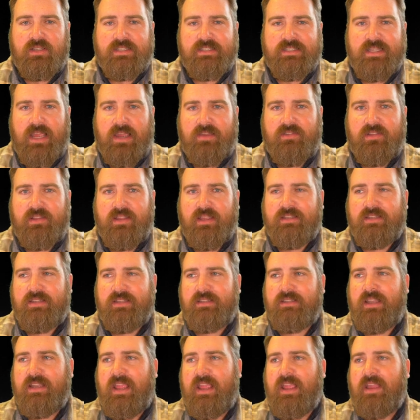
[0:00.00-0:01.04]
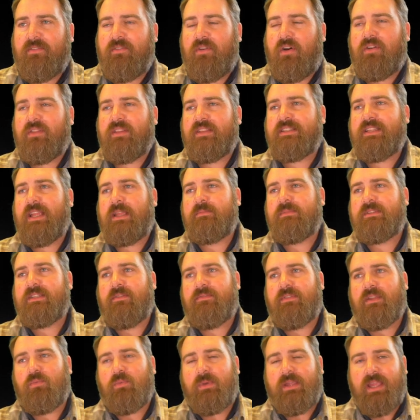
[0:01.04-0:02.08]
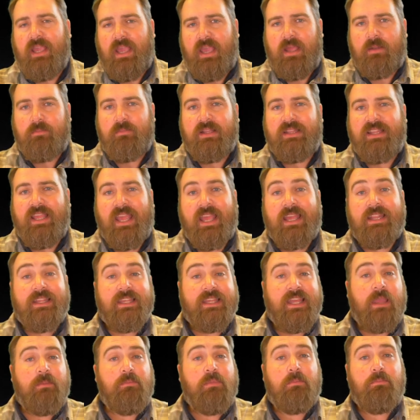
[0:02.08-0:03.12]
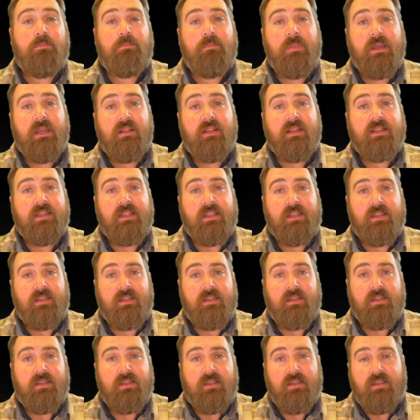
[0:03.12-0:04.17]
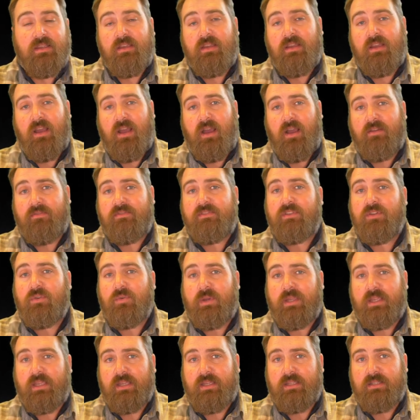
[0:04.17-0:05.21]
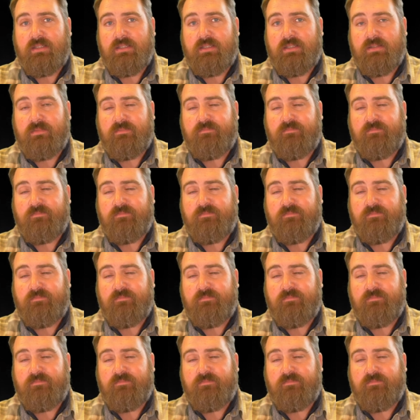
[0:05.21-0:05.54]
savvy. They didn't have all the same stuff that we had, but they had the capability of doing it.